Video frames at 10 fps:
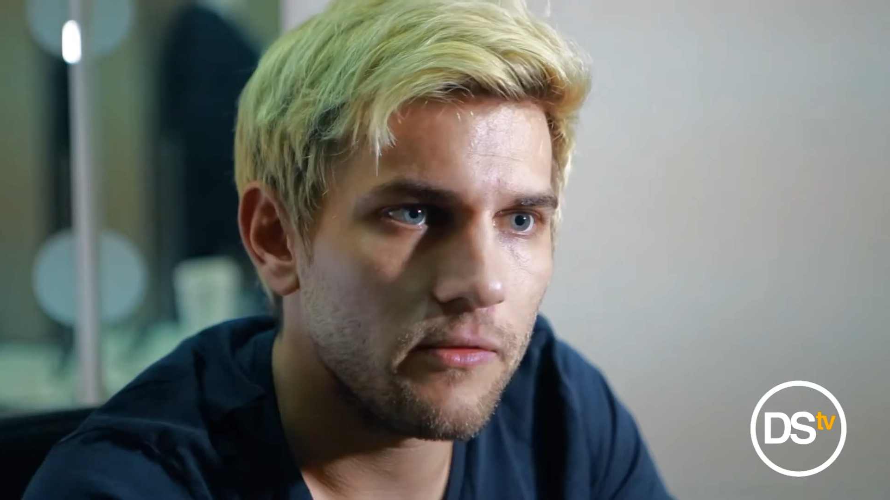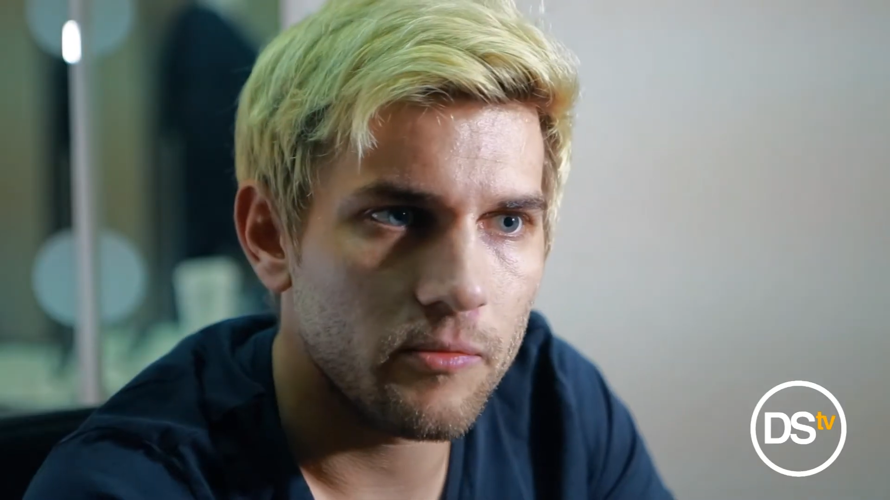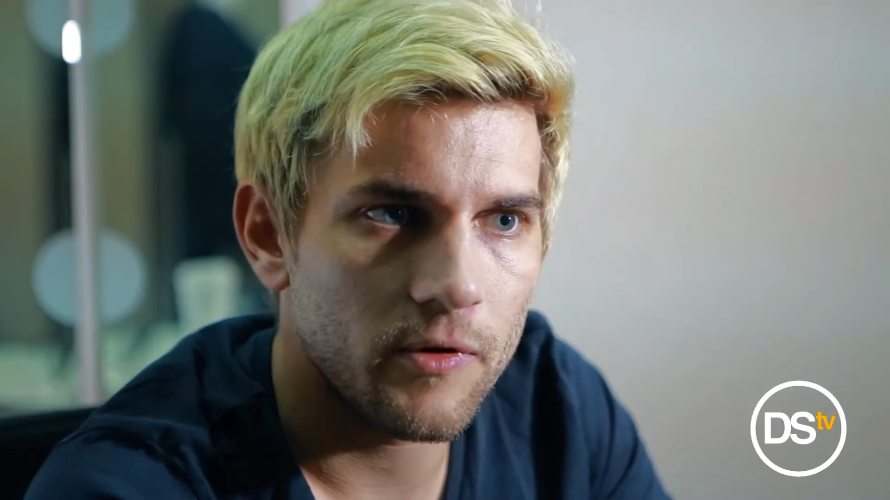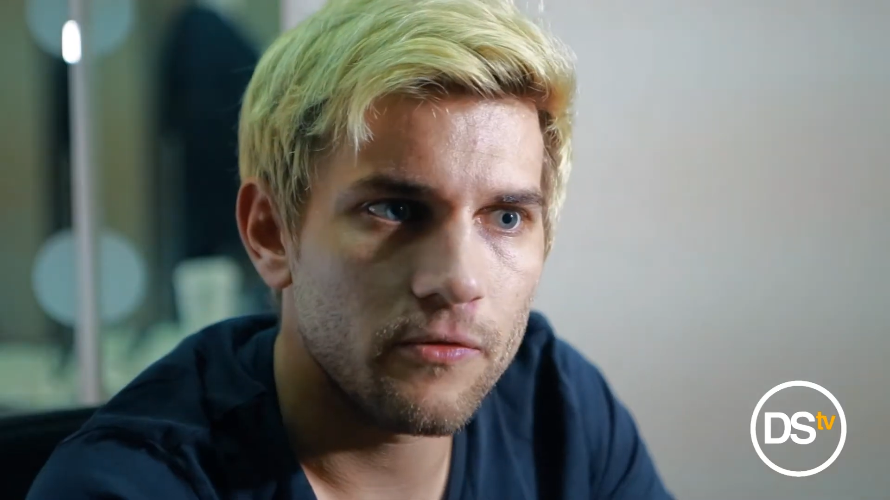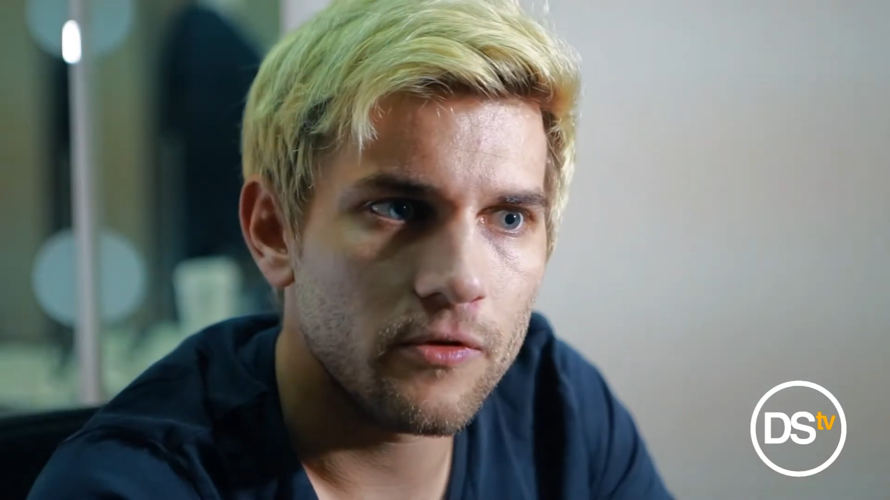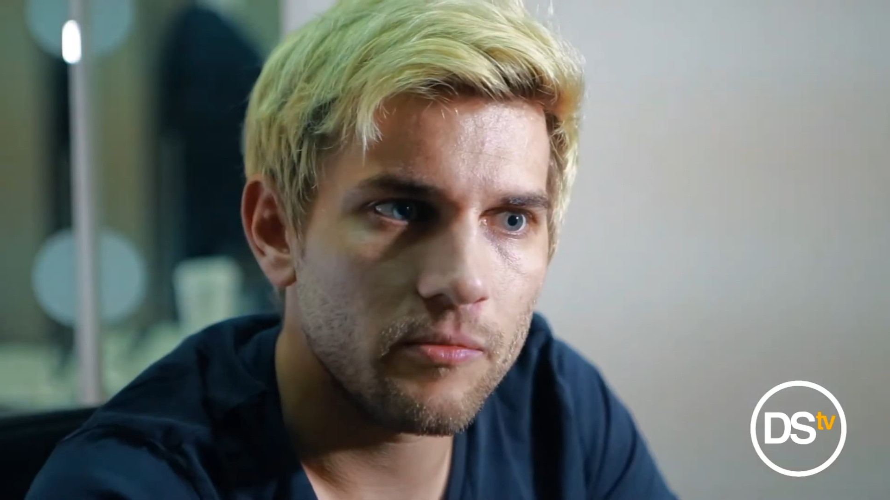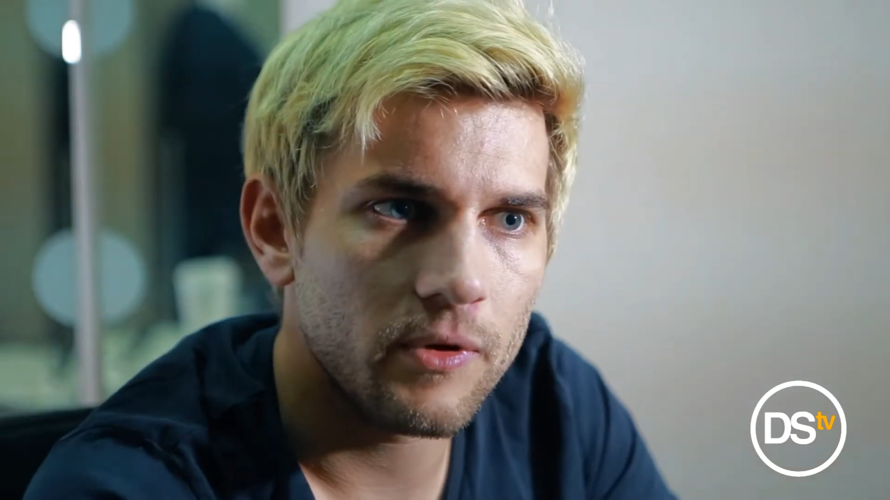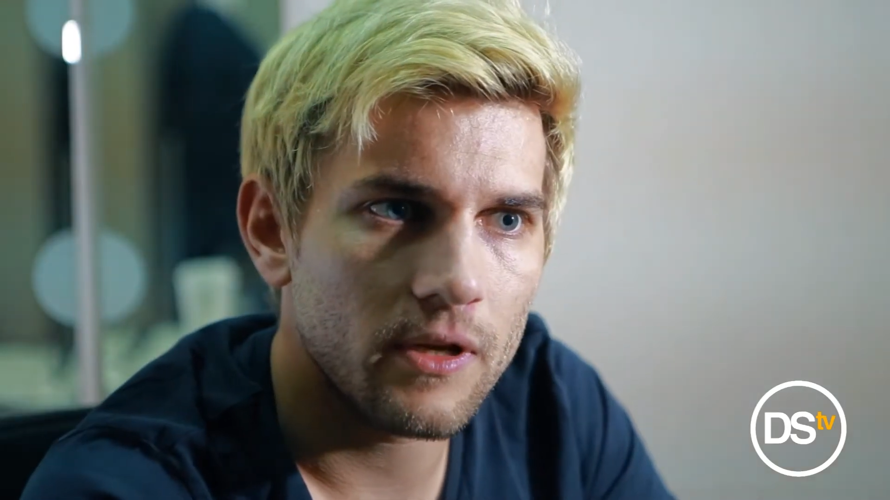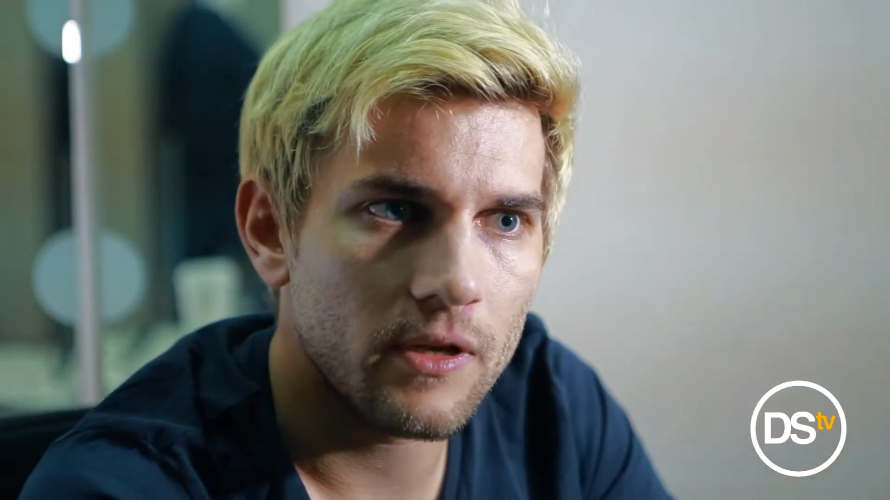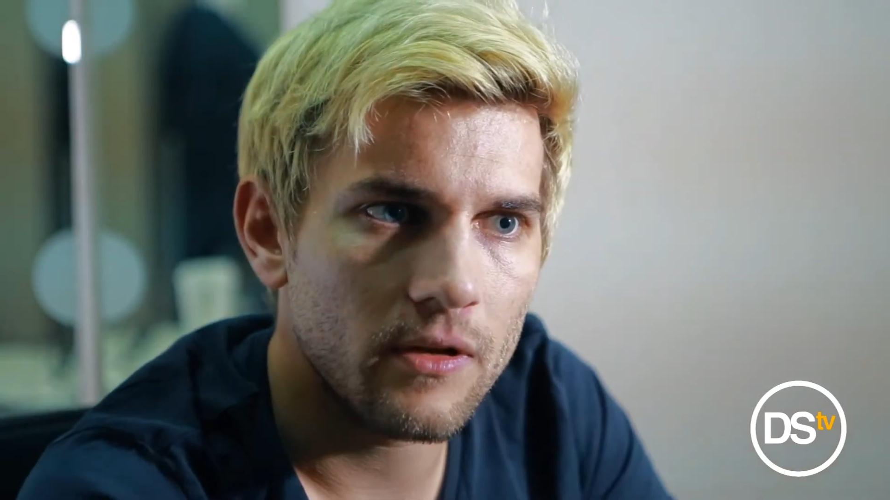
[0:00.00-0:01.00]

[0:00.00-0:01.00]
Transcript: it was my first big